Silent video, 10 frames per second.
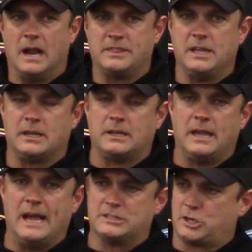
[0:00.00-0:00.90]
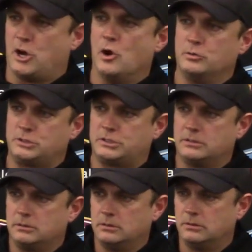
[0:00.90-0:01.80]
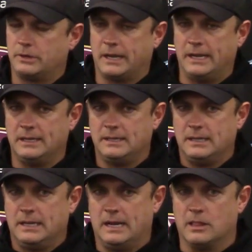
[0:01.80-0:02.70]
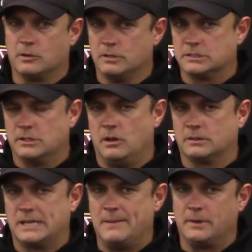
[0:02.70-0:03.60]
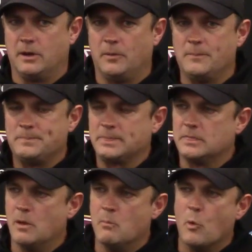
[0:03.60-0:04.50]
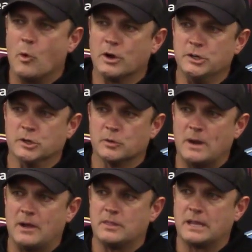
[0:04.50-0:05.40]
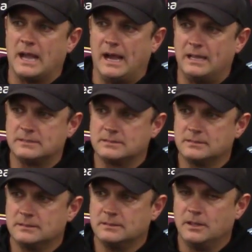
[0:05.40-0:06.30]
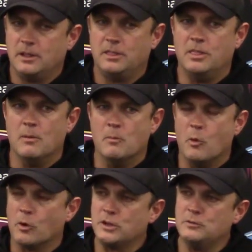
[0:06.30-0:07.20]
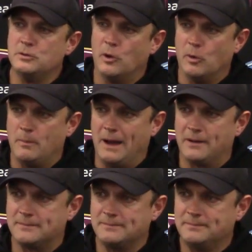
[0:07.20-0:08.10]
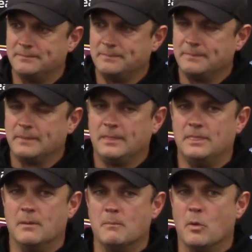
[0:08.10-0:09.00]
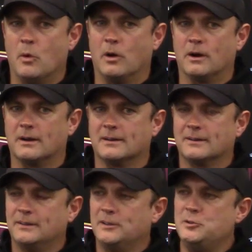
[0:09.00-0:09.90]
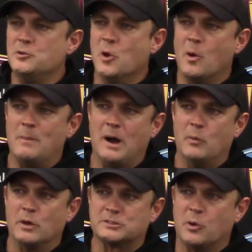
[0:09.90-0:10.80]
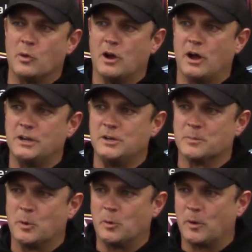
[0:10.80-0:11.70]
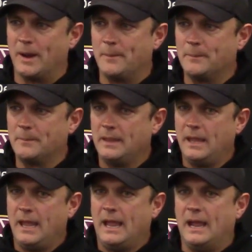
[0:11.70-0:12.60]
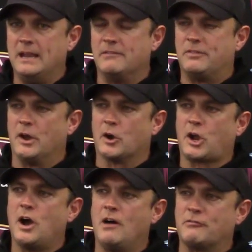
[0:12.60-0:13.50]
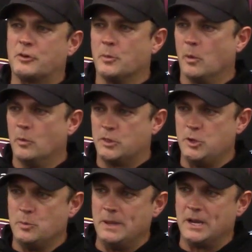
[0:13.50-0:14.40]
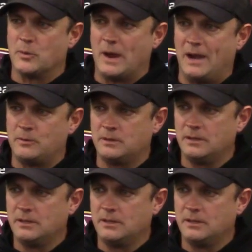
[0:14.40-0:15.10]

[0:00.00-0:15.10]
think as a coach, okay, and I learned this a long time ago, the more you're around the guys, the more you know about them, the more you know about what's going on in your program. And if they're comfortable with you being around,